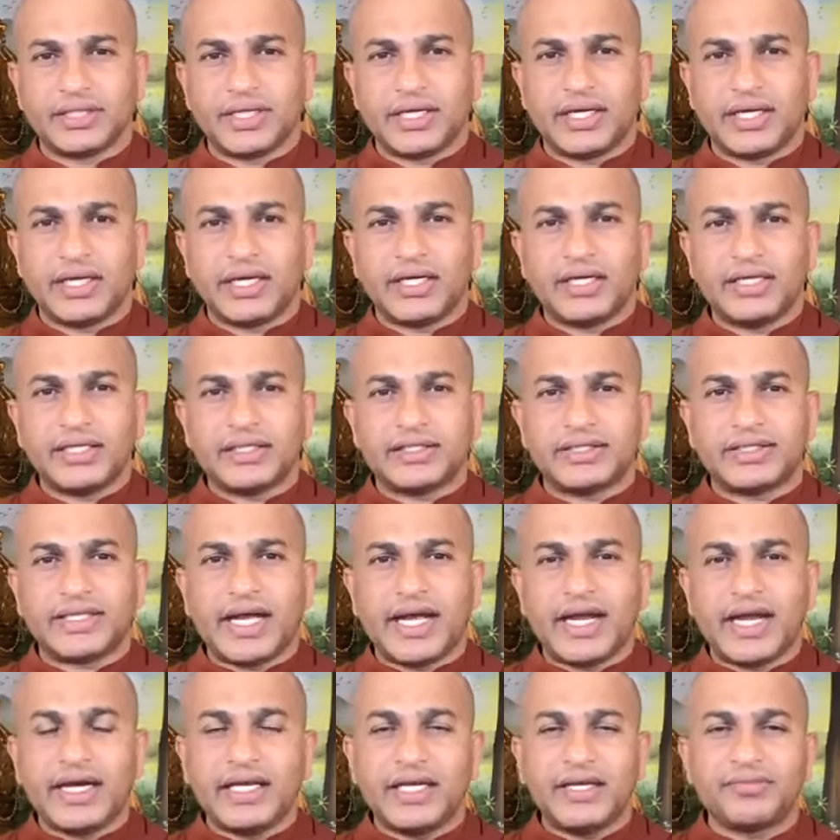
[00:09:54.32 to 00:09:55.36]
And
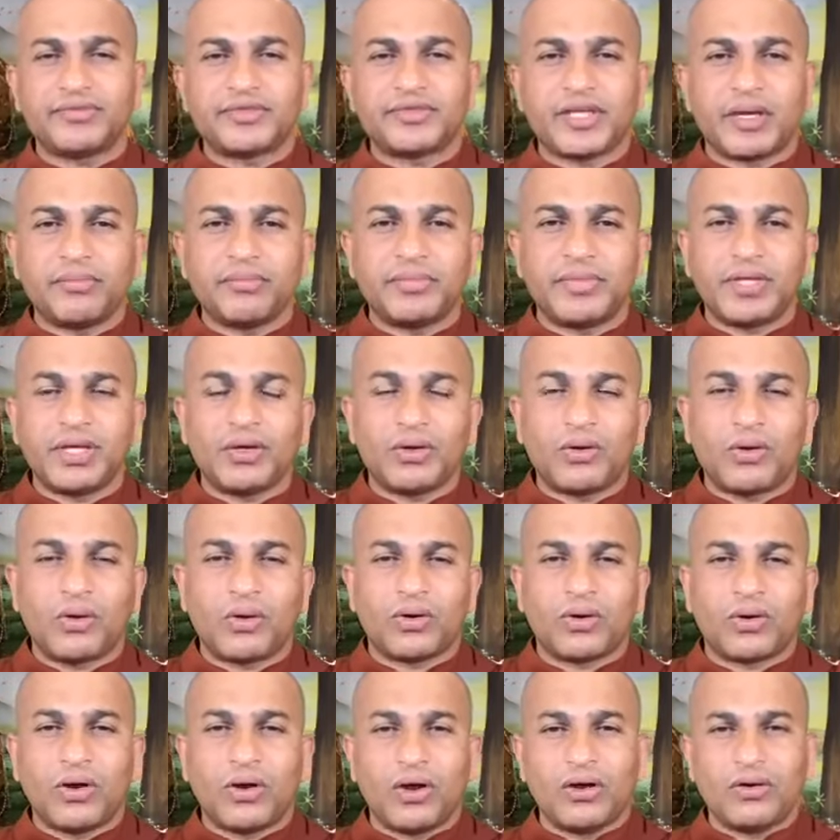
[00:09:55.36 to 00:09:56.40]
understanding if something goes
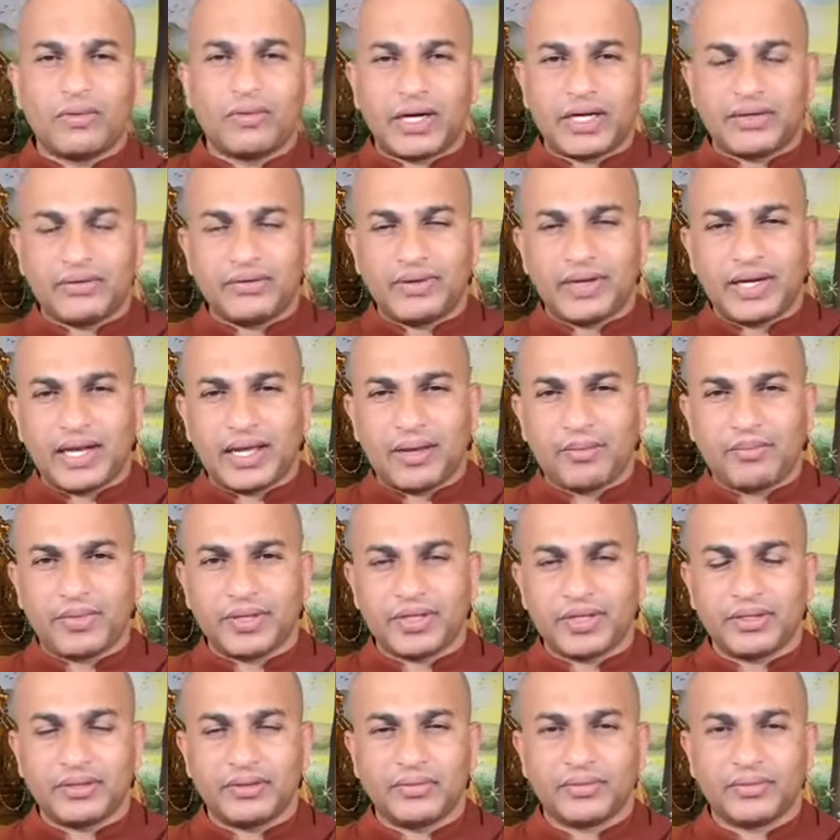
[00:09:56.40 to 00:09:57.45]
wrong, what will
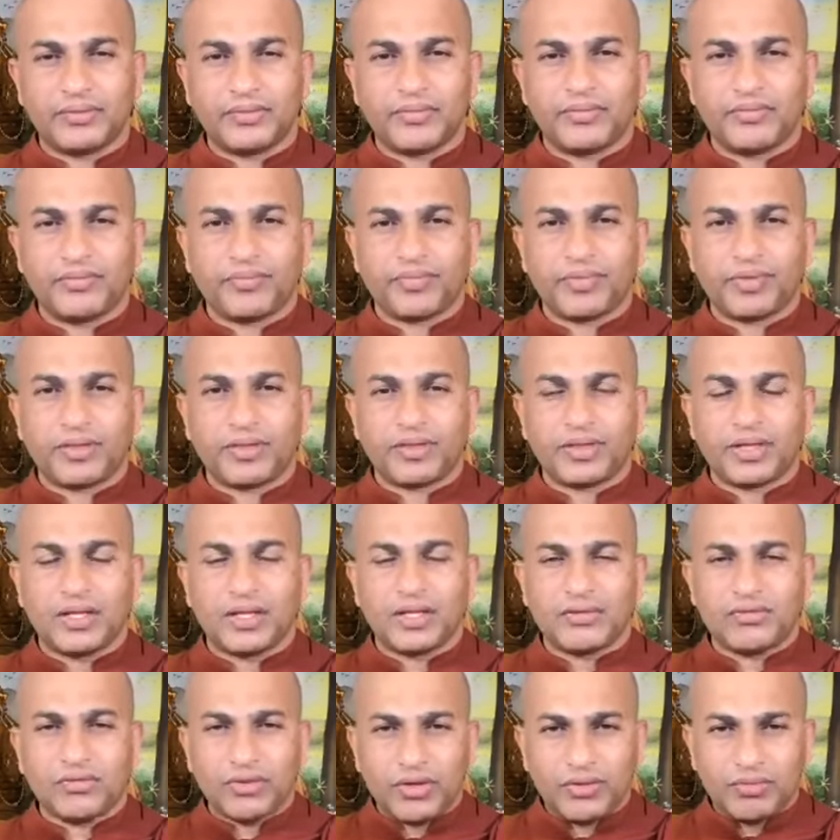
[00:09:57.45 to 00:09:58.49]
happen.
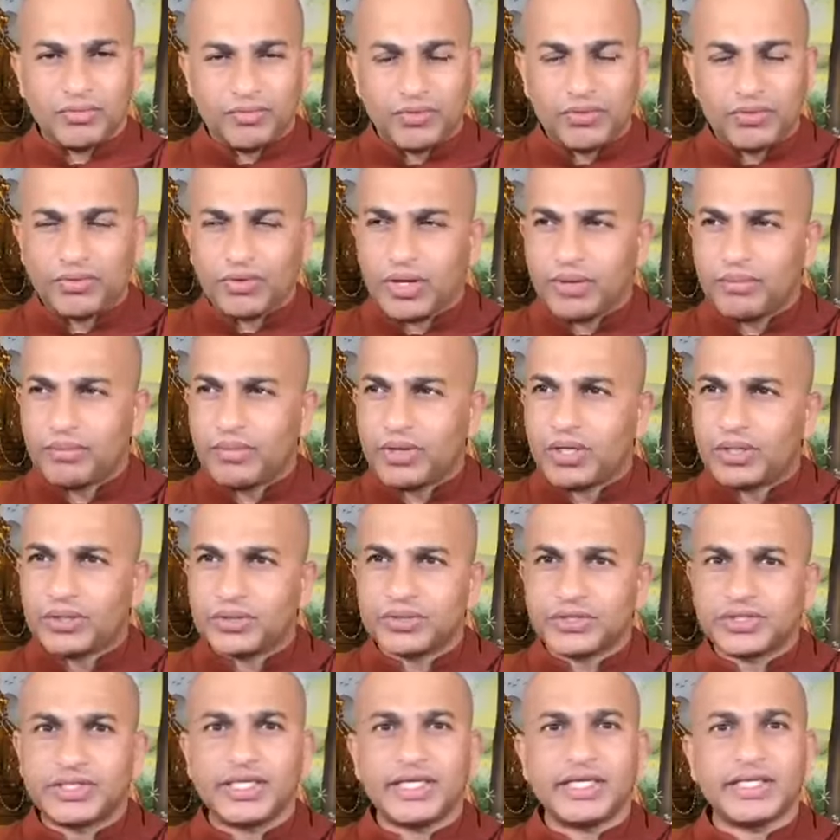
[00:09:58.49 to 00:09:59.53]
So if you're able
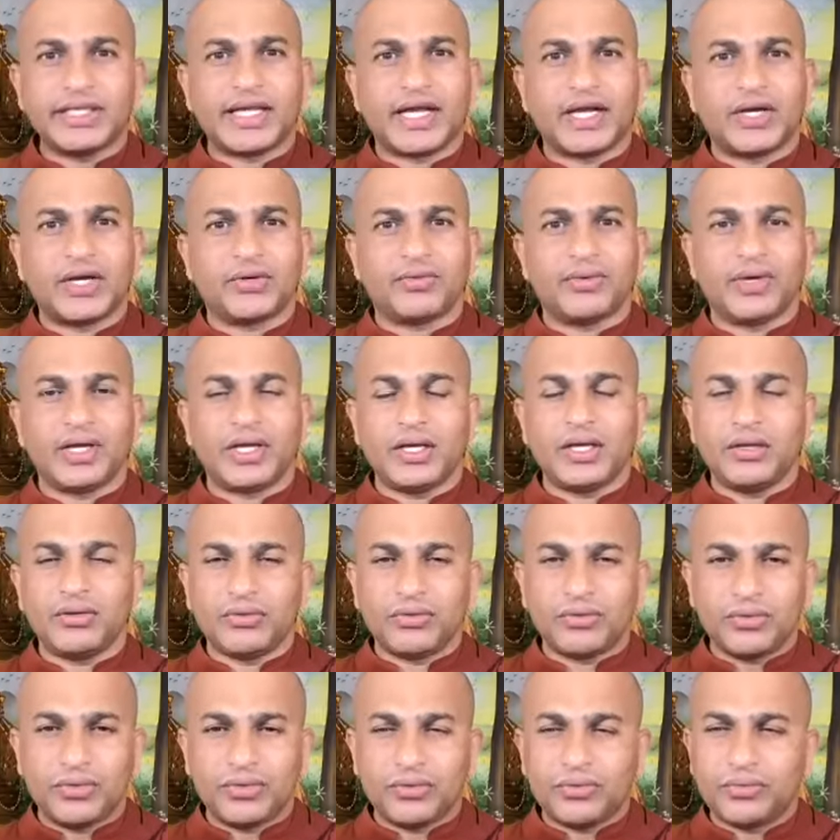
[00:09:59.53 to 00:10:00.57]
to see that way,
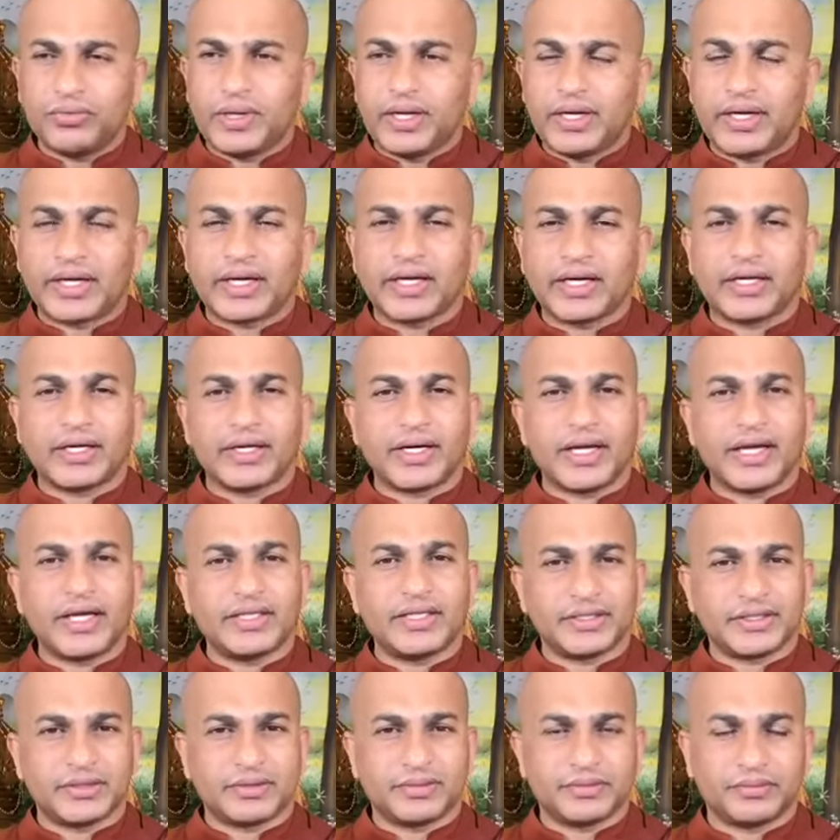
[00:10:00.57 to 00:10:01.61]
you will
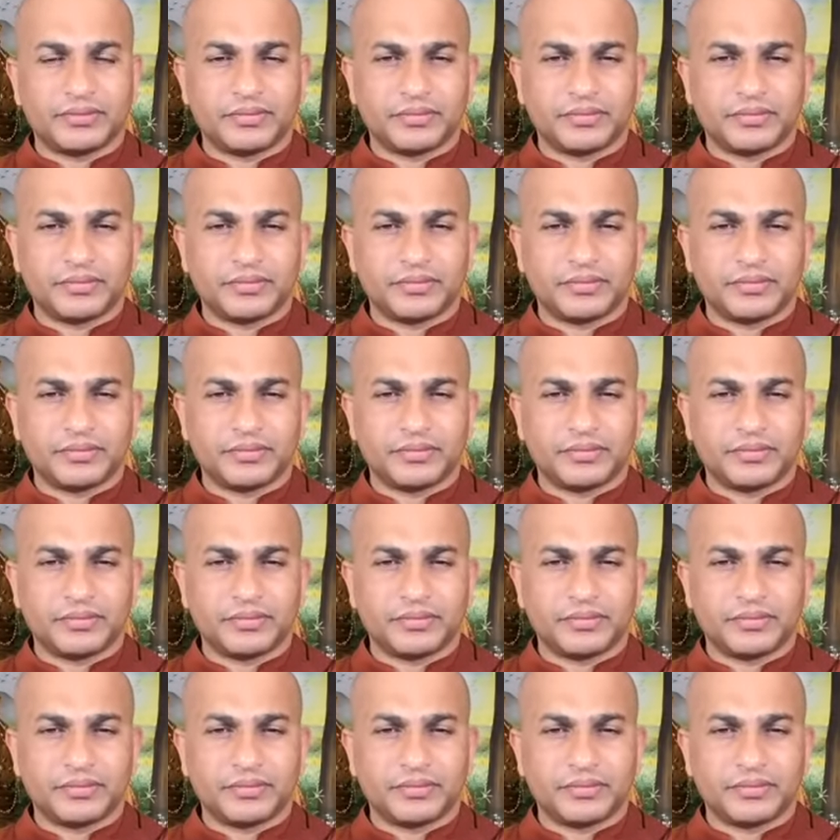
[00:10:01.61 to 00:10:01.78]
recognize.